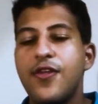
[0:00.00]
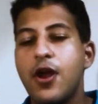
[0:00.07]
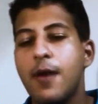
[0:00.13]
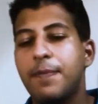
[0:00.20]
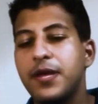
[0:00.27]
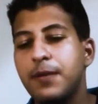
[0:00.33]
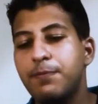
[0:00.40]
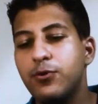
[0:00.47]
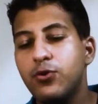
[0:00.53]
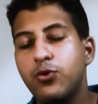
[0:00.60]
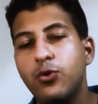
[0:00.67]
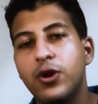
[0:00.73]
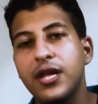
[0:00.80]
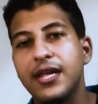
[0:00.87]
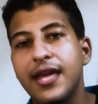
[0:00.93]
There are people
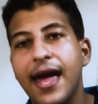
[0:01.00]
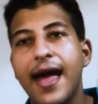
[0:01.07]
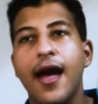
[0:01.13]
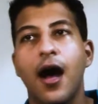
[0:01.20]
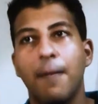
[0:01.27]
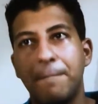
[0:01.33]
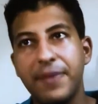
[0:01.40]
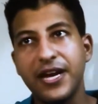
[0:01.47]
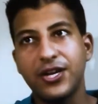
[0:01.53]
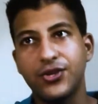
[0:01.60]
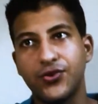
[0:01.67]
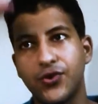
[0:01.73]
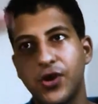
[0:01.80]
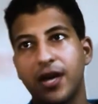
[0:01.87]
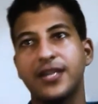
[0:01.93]
who can get a
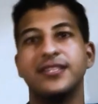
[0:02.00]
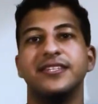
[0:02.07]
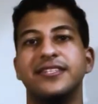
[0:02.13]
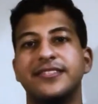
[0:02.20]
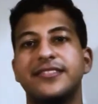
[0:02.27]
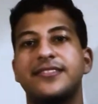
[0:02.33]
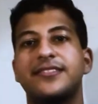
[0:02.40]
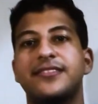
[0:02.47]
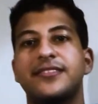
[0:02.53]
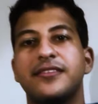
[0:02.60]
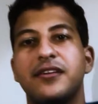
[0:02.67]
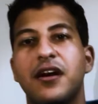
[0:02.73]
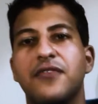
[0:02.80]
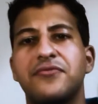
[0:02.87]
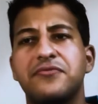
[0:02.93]
big drug list
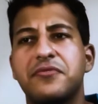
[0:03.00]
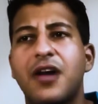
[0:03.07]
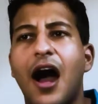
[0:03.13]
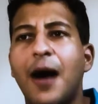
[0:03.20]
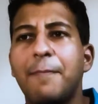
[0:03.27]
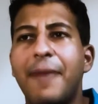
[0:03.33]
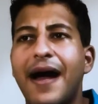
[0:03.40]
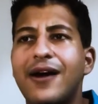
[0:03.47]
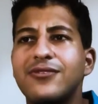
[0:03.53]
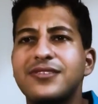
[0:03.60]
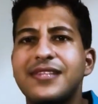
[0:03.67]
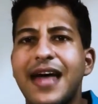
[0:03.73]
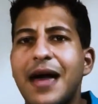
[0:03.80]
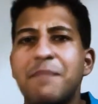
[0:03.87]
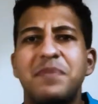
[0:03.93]
of
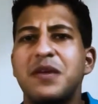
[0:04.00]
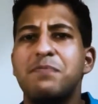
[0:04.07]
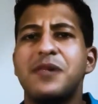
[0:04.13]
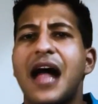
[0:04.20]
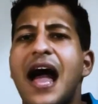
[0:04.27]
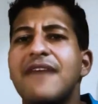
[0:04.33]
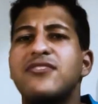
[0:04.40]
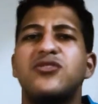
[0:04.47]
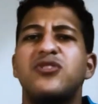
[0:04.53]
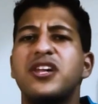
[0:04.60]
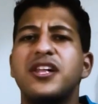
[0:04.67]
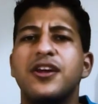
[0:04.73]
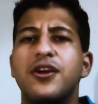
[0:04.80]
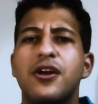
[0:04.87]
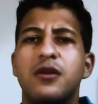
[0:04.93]
compounds that people haven't
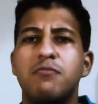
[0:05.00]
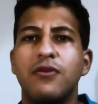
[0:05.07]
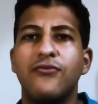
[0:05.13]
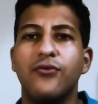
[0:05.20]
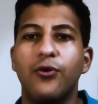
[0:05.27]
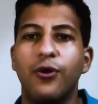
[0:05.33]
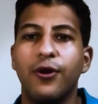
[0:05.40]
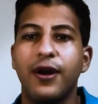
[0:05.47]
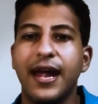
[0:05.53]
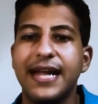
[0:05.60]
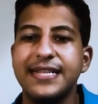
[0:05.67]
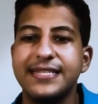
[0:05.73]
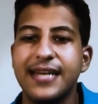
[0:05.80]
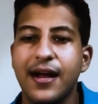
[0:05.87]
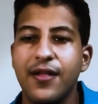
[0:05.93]
really heard before
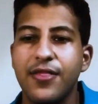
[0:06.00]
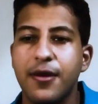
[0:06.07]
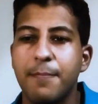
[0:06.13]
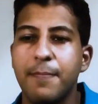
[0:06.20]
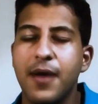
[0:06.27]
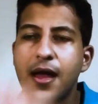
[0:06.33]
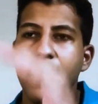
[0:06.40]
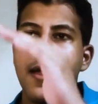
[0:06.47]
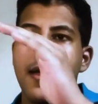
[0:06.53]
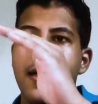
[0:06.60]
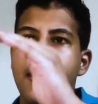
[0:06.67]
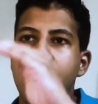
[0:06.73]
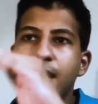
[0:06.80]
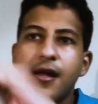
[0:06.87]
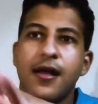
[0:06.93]
and tell them,
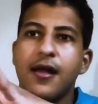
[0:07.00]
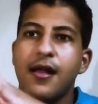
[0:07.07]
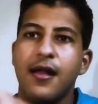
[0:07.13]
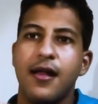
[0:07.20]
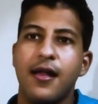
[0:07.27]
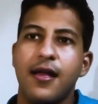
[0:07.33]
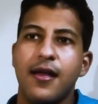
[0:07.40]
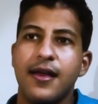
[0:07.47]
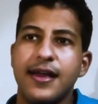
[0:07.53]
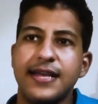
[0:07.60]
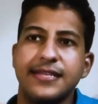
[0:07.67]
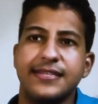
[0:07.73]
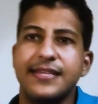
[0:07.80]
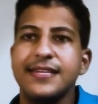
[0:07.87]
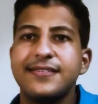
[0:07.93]

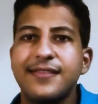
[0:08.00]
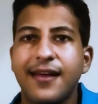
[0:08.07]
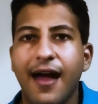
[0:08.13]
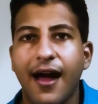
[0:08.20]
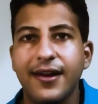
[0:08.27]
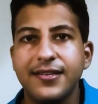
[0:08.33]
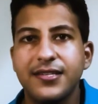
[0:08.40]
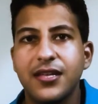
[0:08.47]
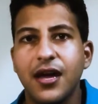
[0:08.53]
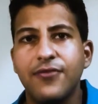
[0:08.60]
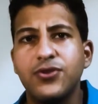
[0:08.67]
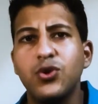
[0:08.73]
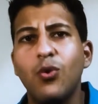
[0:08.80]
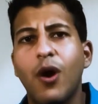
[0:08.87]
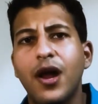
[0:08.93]
is this the kind of
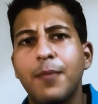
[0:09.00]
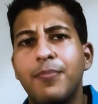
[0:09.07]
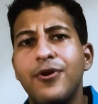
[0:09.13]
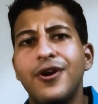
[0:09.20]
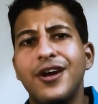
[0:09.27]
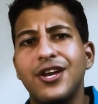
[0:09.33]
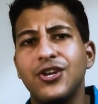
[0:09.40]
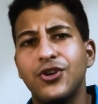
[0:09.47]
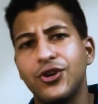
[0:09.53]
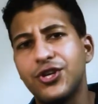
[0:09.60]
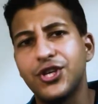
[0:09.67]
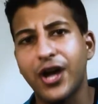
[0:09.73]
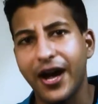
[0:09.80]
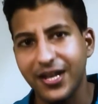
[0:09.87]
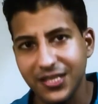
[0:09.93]
stuff you want to put in
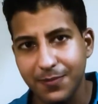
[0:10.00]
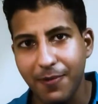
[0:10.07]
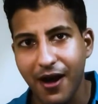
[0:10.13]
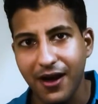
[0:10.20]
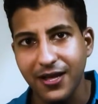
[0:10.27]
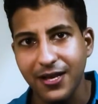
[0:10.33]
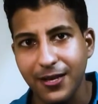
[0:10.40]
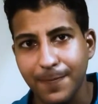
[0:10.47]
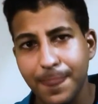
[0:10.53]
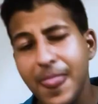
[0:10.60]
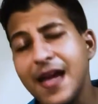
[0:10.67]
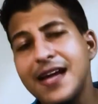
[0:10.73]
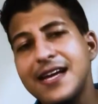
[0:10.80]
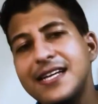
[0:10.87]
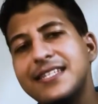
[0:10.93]
your child's body?
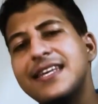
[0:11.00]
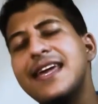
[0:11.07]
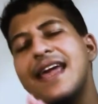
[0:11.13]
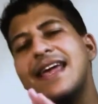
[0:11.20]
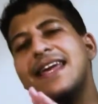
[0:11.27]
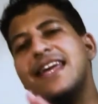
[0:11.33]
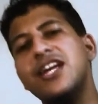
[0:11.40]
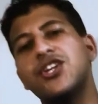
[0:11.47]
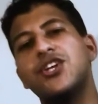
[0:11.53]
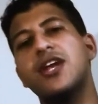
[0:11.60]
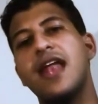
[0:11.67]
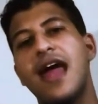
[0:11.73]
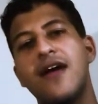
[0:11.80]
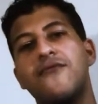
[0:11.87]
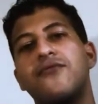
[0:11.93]
See,
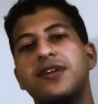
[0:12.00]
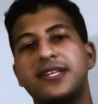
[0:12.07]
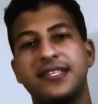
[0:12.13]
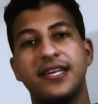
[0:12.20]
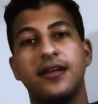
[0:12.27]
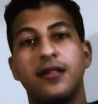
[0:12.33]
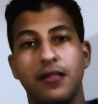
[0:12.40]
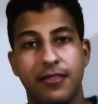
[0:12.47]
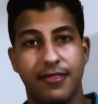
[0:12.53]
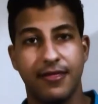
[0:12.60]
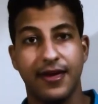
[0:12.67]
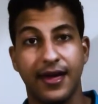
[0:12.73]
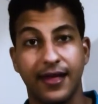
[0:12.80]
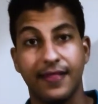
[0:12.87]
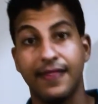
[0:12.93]
each and every single
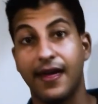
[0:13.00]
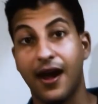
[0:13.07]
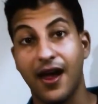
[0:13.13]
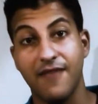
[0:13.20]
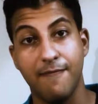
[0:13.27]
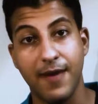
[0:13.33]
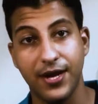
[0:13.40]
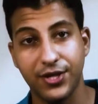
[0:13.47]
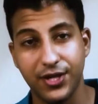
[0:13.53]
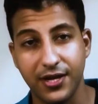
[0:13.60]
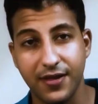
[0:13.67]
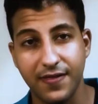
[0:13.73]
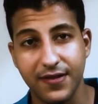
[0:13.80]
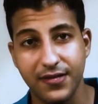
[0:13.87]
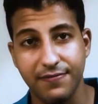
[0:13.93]
thing that I
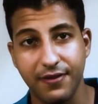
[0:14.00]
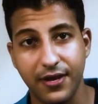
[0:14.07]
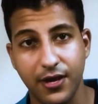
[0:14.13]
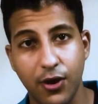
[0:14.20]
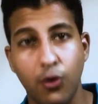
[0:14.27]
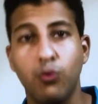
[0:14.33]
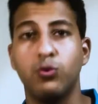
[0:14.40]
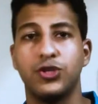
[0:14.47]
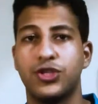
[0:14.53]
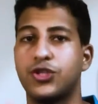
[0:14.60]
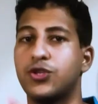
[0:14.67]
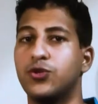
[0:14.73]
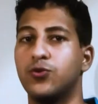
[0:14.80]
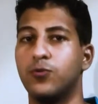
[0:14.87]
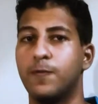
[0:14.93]
mentioned in this video
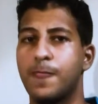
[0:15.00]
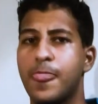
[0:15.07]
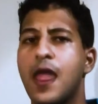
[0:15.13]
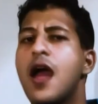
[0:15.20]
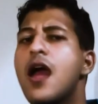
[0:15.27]
was true.